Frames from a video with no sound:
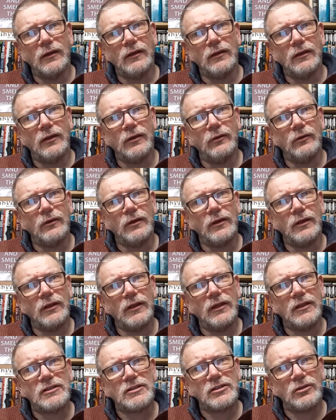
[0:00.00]
No,
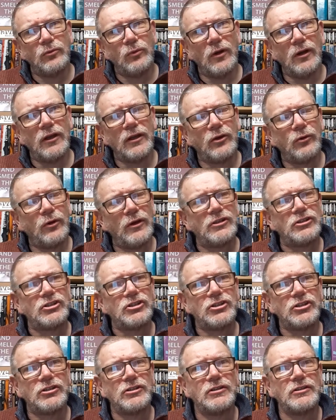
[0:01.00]
it's the why
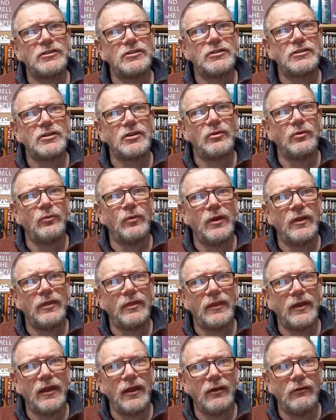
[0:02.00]
questions when
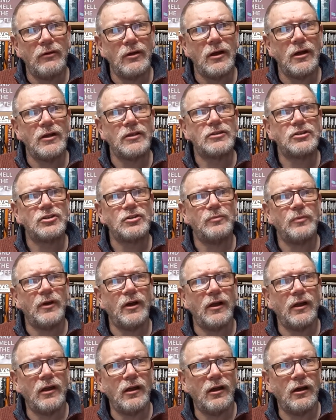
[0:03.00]
they are asked
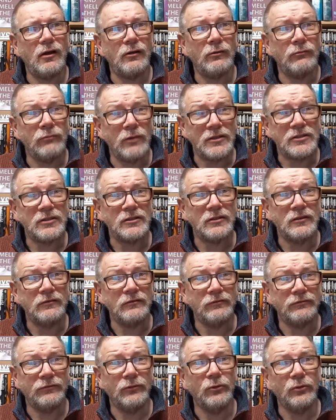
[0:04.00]
by our resident
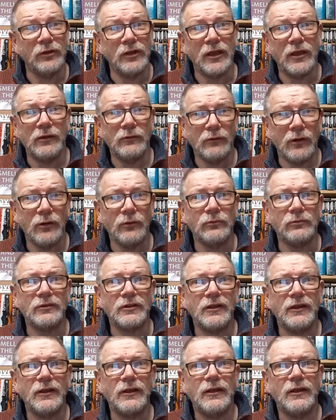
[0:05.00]
4-year-old,
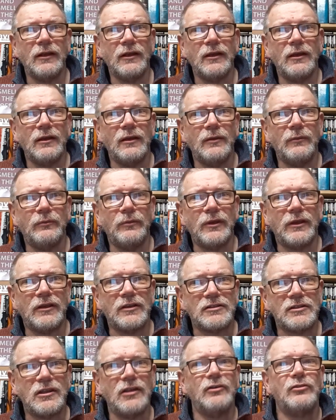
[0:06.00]

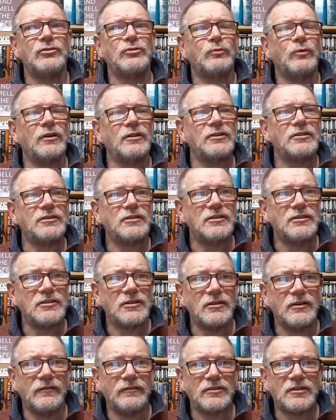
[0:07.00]
because those ones
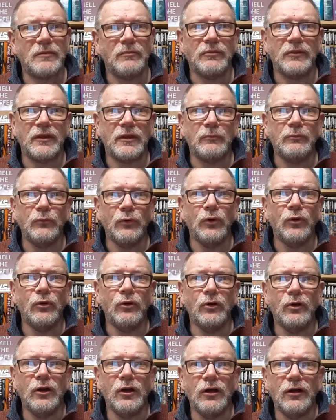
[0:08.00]
deserve something
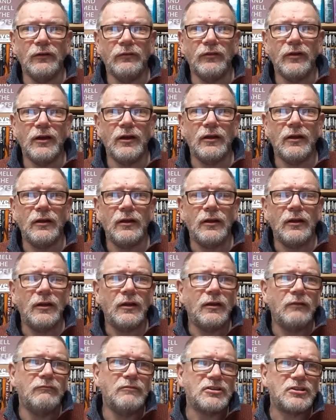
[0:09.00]
more of a
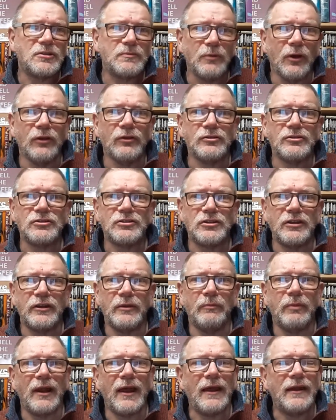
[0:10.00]
response than a
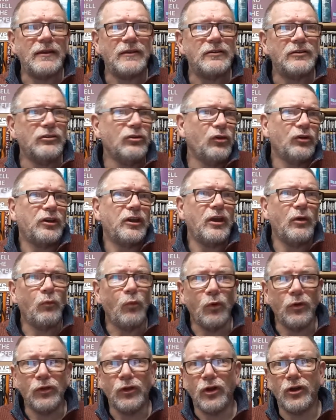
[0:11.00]
bland
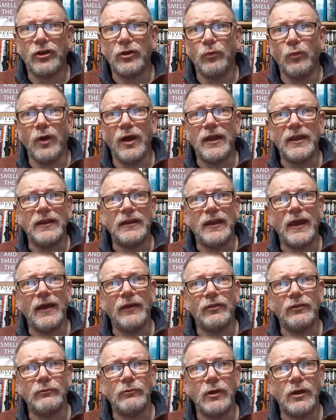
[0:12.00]
knock away down
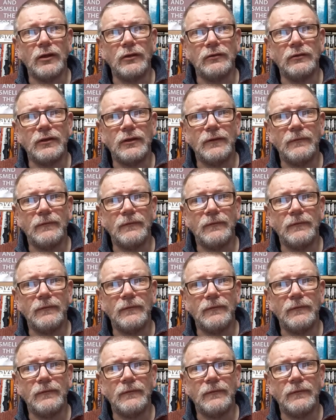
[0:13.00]
the road.